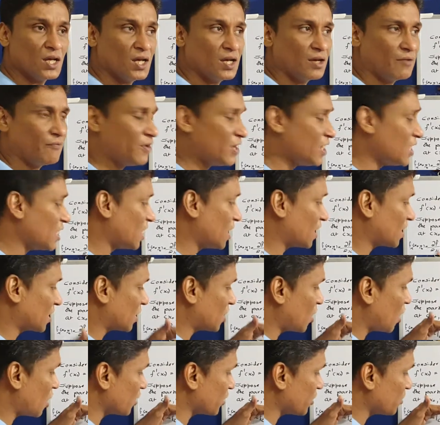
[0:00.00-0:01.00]
we are
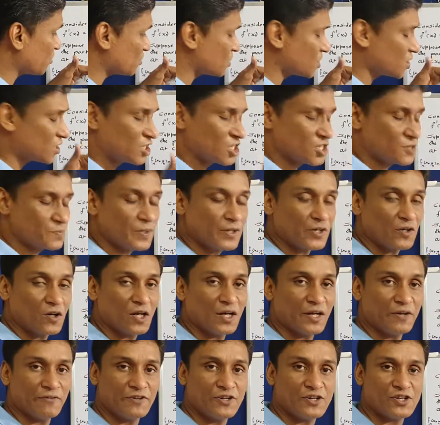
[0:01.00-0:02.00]
not using this
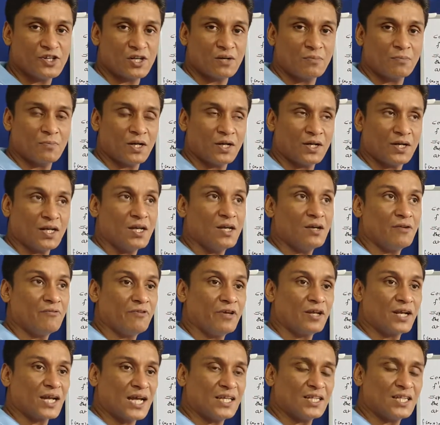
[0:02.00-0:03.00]
particular definition, but
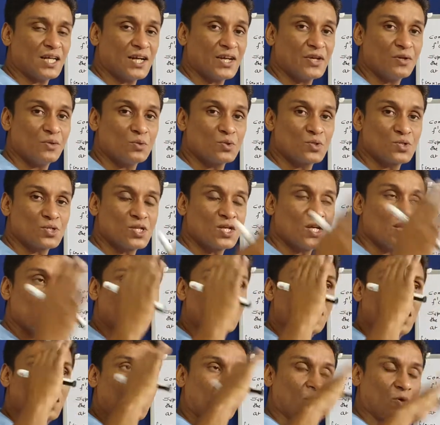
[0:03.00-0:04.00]
we rather use
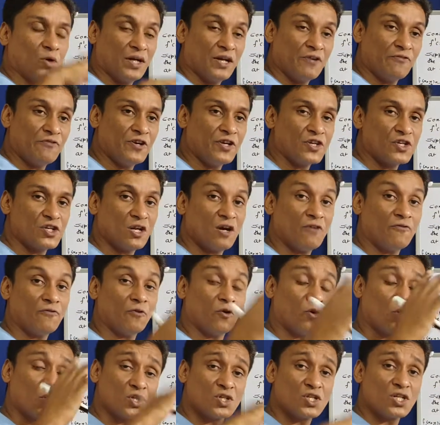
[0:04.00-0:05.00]
the definition
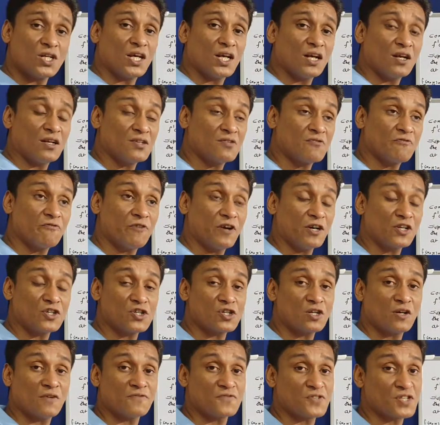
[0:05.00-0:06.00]
of original
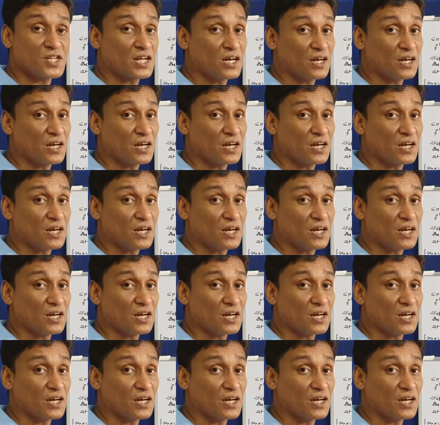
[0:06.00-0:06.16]
function of